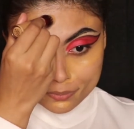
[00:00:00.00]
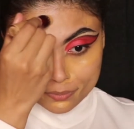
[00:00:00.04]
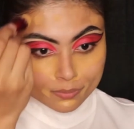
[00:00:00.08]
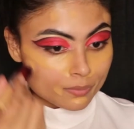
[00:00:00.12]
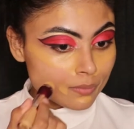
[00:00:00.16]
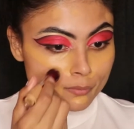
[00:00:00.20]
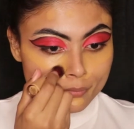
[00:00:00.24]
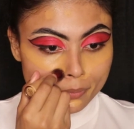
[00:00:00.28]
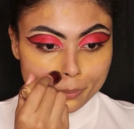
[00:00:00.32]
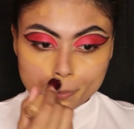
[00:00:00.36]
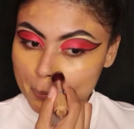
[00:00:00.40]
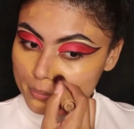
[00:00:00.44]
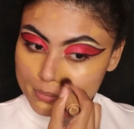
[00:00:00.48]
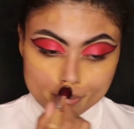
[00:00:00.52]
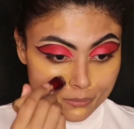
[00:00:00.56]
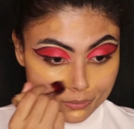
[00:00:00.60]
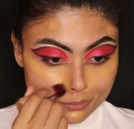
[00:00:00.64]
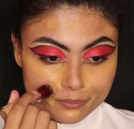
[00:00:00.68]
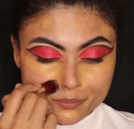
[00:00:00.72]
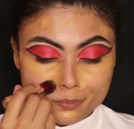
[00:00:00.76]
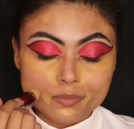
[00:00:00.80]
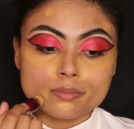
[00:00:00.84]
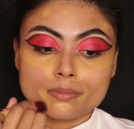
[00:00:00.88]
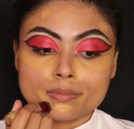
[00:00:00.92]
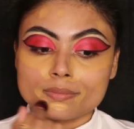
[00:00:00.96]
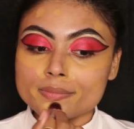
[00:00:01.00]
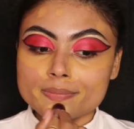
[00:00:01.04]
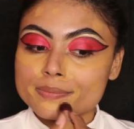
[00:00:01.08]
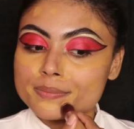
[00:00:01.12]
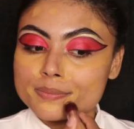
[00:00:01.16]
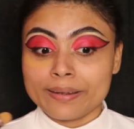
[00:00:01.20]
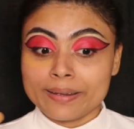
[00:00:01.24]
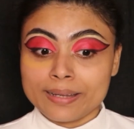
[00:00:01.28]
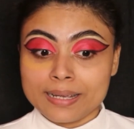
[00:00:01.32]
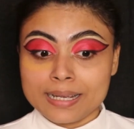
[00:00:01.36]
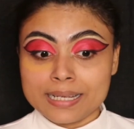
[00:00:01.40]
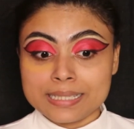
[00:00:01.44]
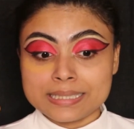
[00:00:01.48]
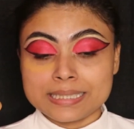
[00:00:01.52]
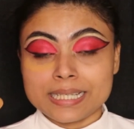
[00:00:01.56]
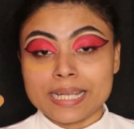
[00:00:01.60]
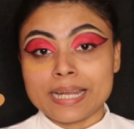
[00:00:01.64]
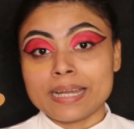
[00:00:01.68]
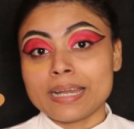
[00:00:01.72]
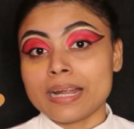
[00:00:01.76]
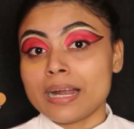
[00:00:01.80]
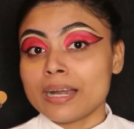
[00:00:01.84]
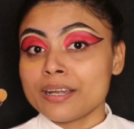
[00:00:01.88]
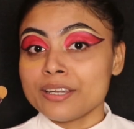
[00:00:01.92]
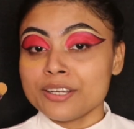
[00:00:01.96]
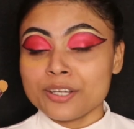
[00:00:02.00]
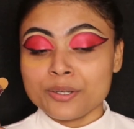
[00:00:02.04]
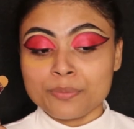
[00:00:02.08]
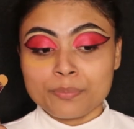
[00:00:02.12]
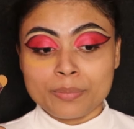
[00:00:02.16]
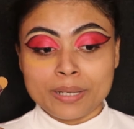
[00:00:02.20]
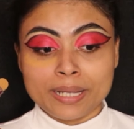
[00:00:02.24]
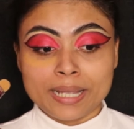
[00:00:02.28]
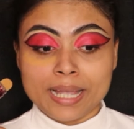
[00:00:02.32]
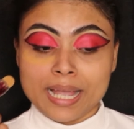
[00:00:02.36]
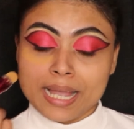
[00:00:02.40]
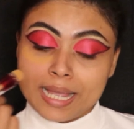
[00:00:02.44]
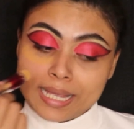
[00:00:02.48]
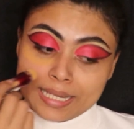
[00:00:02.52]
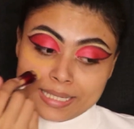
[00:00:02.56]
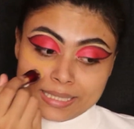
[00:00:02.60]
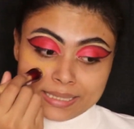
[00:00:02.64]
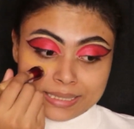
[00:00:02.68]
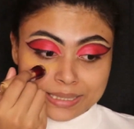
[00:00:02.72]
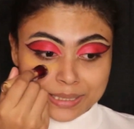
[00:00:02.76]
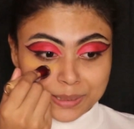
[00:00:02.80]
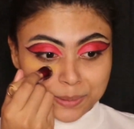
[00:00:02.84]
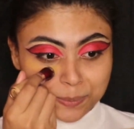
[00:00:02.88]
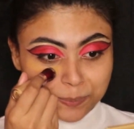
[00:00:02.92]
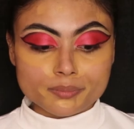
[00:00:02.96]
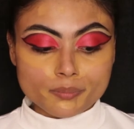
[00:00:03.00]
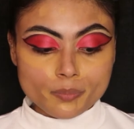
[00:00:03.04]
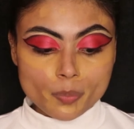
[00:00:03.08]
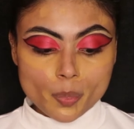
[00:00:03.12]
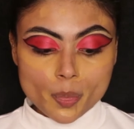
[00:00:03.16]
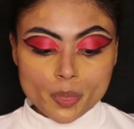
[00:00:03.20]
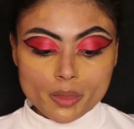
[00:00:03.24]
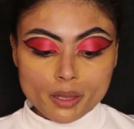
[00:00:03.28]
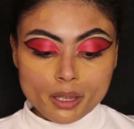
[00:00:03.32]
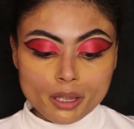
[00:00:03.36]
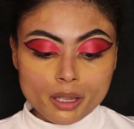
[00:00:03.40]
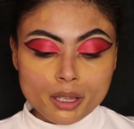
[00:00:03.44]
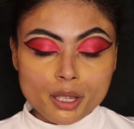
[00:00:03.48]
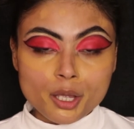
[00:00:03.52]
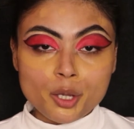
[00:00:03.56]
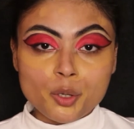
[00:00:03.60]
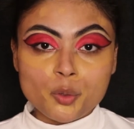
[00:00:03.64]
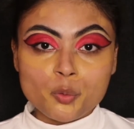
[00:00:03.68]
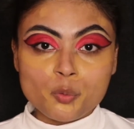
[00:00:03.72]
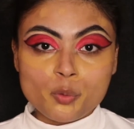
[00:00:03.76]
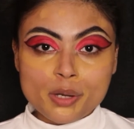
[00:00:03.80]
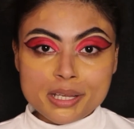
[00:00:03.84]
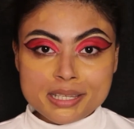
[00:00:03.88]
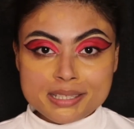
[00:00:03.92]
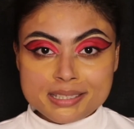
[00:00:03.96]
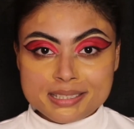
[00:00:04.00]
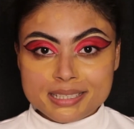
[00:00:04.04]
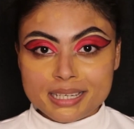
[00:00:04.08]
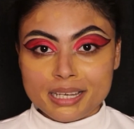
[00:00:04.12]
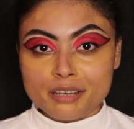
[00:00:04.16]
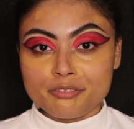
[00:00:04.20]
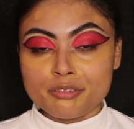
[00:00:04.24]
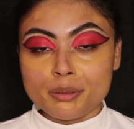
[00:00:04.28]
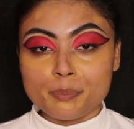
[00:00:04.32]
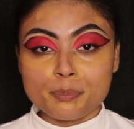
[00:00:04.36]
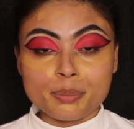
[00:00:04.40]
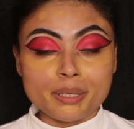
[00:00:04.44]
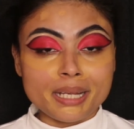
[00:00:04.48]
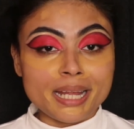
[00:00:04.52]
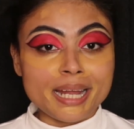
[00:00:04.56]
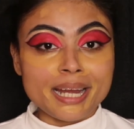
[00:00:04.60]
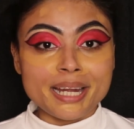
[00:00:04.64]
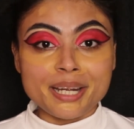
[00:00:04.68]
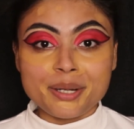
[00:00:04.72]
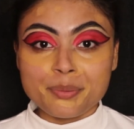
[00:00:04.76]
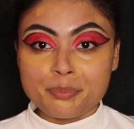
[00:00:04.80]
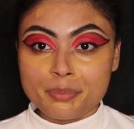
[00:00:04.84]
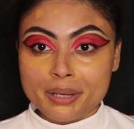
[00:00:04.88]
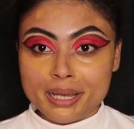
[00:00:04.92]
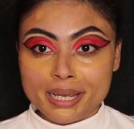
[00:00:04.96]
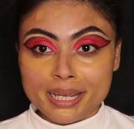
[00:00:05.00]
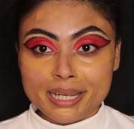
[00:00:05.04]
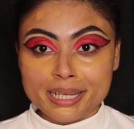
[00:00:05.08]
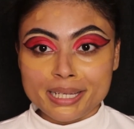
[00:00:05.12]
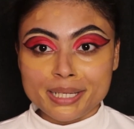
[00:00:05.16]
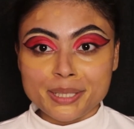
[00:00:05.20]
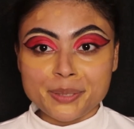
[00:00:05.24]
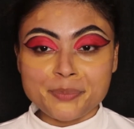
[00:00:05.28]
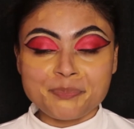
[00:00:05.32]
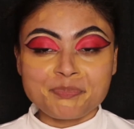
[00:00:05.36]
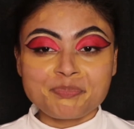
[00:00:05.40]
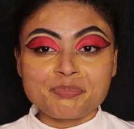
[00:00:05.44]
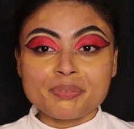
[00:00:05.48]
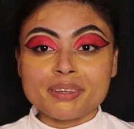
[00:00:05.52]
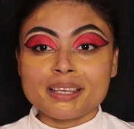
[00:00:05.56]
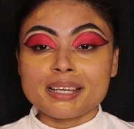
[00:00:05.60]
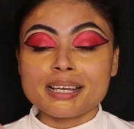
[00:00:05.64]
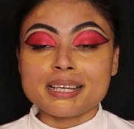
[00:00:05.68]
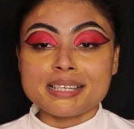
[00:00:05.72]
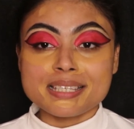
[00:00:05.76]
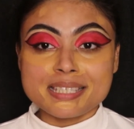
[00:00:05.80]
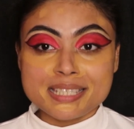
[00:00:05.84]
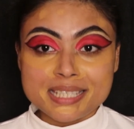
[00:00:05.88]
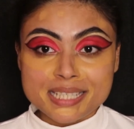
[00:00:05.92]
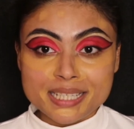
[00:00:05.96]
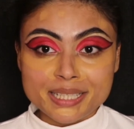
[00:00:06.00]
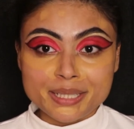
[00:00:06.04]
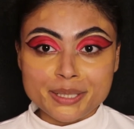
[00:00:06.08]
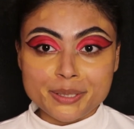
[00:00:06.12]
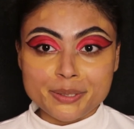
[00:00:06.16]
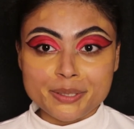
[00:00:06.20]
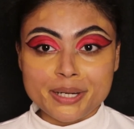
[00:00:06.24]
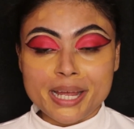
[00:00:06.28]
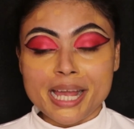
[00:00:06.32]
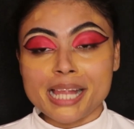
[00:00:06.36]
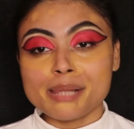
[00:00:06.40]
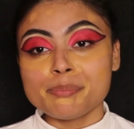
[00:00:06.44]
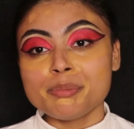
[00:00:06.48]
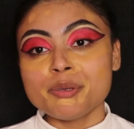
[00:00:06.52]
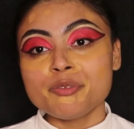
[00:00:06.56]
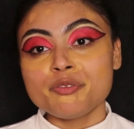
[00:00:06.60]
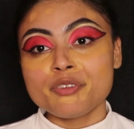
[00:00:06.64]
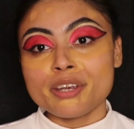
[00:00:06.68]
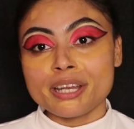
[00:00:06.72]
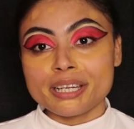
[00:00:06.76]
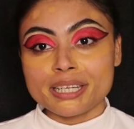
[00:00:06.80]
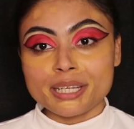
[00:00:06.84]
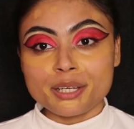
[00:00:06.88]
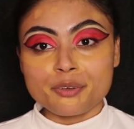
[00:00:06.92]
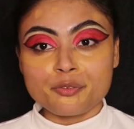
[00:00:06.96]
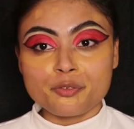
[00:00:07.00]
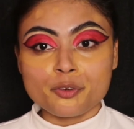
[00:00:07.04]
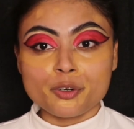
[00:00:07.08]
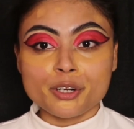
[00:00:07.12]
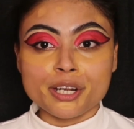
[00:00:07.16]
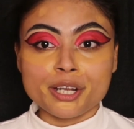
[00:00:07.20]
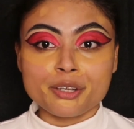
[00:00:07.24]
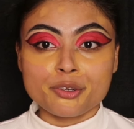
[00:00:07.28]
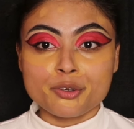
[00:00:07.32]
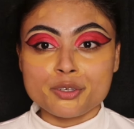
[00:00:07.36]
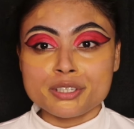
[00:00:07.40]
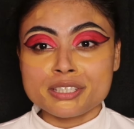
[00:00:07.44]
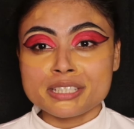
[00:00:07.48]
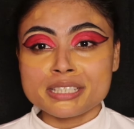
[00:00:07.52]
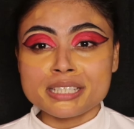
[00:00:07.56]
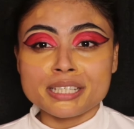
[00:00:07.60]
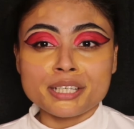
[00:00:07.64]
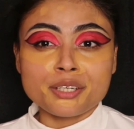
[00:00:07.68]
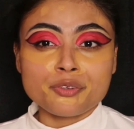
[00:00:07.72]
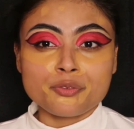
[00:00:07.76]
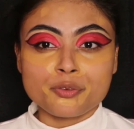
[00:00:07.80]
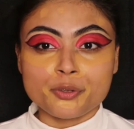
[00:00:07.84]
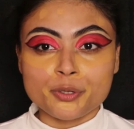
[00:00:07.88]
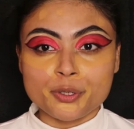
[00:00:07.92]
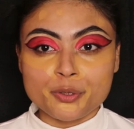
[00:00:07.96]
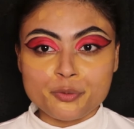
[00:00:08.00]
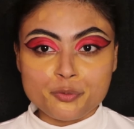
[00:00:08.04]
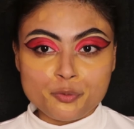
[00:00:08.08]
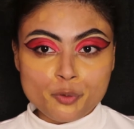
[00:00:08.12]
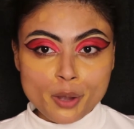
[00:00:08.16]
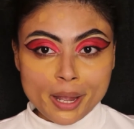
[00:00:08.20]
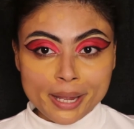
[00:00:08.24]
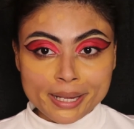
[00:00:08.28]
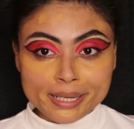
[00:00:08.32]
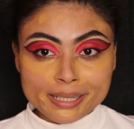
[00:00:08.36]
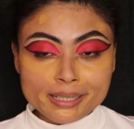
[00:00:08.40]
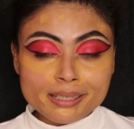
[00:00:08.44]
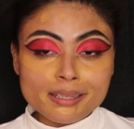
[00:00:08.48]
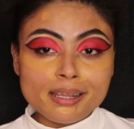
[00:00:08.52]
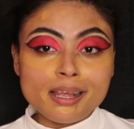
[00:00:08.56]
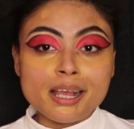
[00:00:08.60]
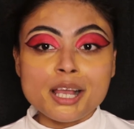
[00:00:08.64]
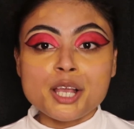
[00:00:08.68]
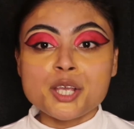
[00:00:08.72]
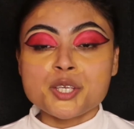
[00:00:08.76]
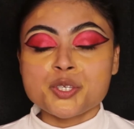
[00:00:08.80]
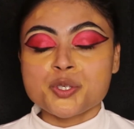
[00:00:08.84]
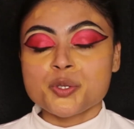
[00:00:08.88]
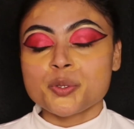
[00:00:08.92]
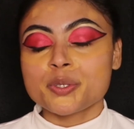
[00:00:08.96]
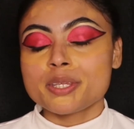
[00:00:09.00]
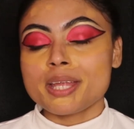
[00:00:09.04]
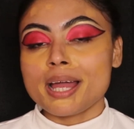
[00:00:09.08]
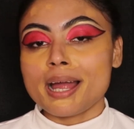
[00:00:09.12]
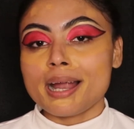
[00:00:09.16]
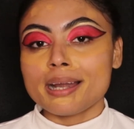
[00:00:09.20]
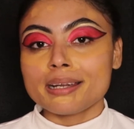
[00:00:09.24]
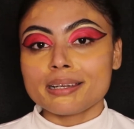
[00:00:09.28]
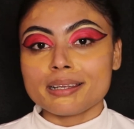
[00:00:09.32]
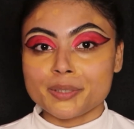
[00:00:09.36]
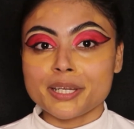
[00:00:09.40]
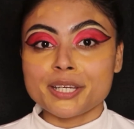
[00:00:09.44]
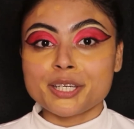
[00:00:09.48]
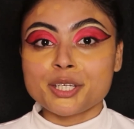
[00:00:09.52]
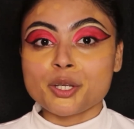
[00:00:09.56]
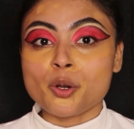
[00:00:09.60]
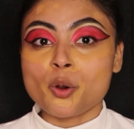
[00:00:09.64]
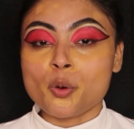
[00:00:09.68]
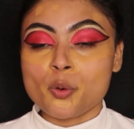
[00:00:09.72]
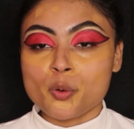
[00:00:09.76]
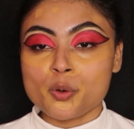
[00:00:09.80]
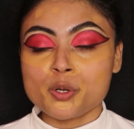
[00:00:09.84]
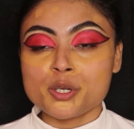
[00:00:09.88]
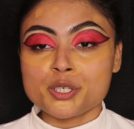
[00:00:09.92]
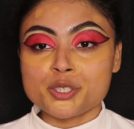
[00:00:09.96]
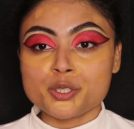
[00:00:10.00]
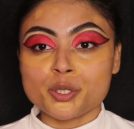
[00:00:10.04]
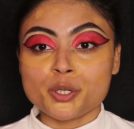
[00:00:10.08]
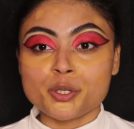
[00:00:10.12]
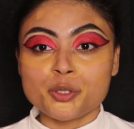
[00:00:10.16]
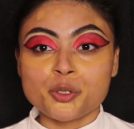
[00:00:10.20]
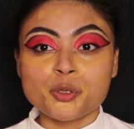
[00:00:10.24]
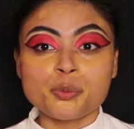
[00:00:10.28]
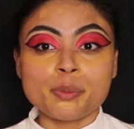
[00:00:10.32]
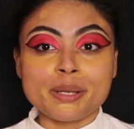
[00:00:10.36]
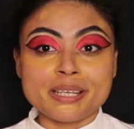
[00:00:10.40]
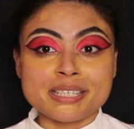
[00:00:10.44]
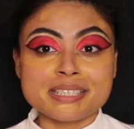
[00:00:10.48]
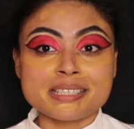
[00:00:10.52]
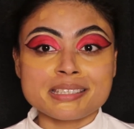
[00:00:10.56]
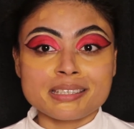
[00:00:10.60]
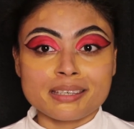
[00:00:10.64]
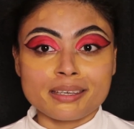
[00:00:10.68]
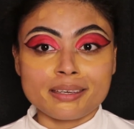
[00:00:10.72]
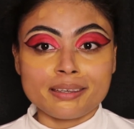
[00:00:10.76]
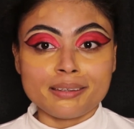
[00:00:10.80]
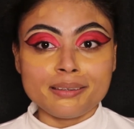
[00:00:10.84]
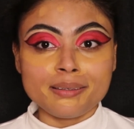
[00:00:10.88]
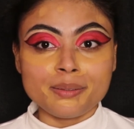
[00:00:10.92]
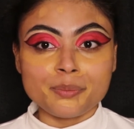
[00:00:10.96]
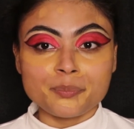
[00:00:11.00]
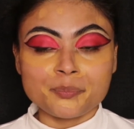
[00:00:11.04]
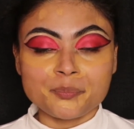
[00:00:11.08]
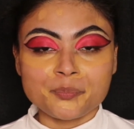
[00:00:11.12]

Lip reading: my pigmented areas and under my eyes. Once I have applied my concealer, I'll be waiting for it to sit for a while so that it holds on to my skin,